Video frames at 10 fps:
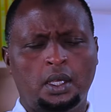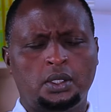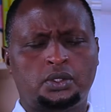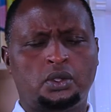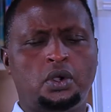
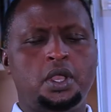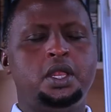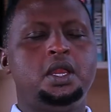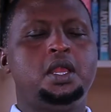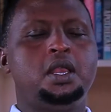So
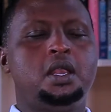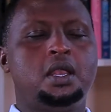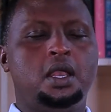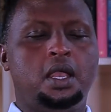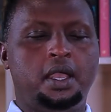
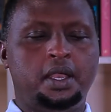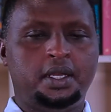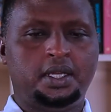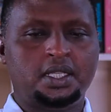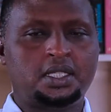
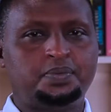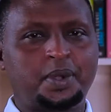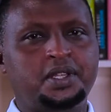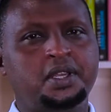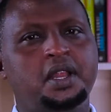in this
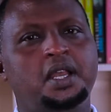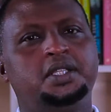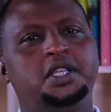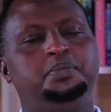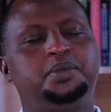particular
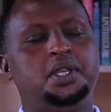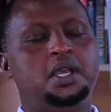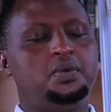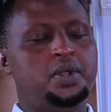chapter,